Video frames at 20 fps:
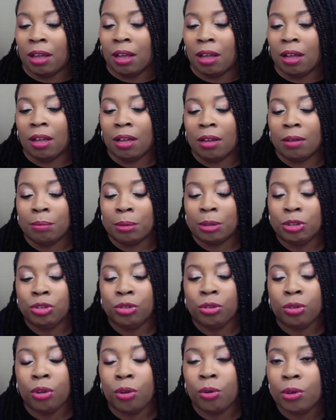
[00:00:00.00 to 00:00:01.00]
Um, but
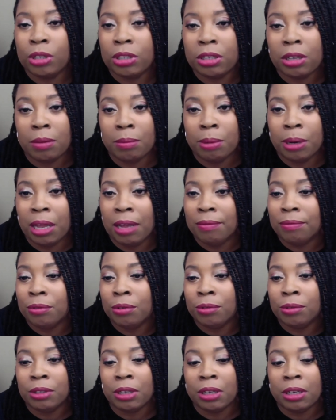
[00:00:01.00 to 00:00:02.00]
you'll go on some
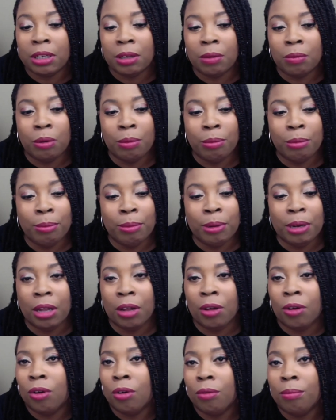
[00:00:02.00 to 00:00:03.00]
platforms, honey, and women be
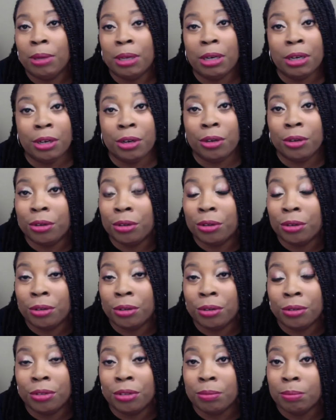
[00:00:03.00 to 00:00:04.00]
like, all men are
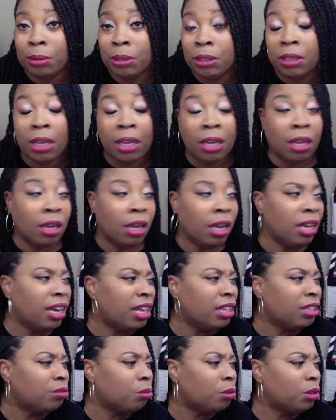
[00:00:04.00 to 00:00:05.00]
dogs. But and
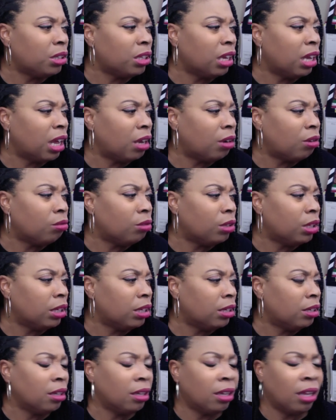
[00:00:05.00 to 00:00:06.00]
that's one thing I don't
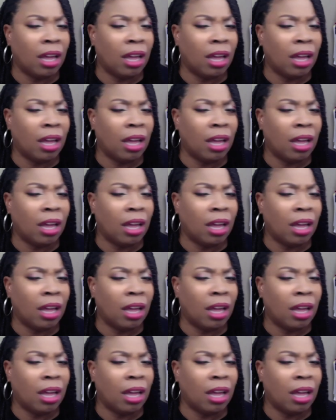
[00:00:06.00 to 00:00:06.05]
get.